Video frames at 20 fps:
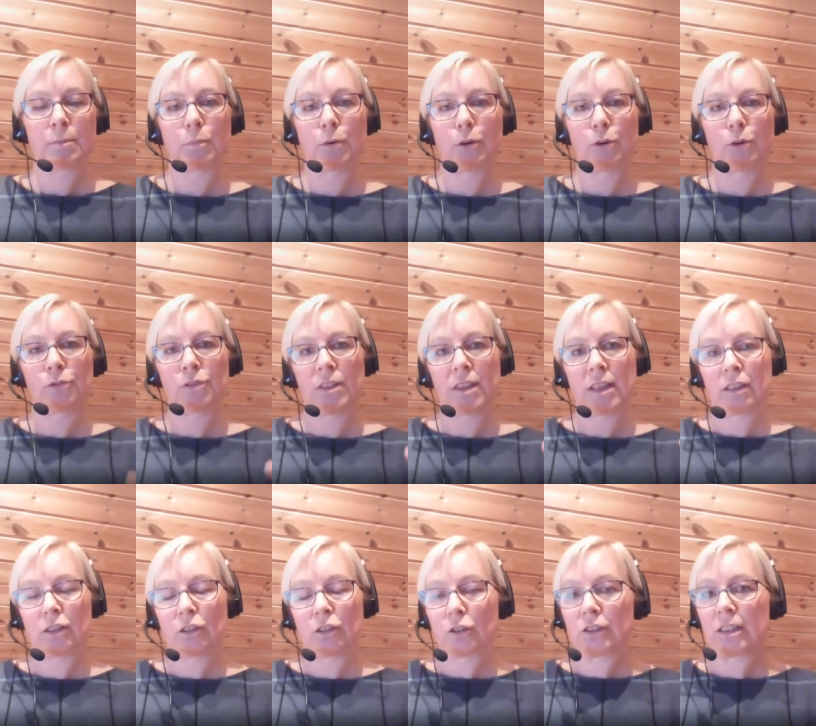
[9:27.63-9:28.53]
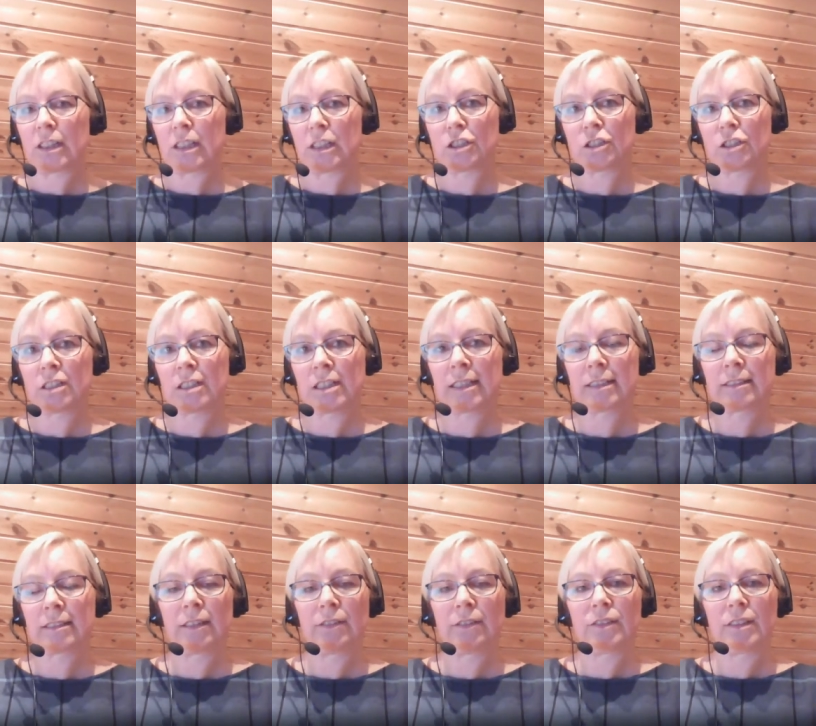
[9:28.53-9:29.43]
both the non-digital
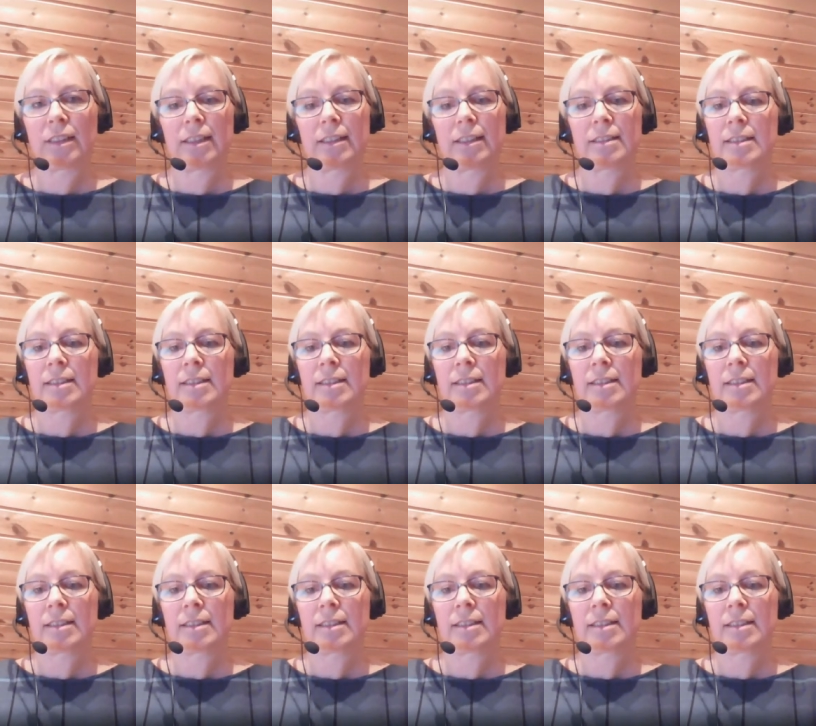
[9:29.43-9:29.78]
activities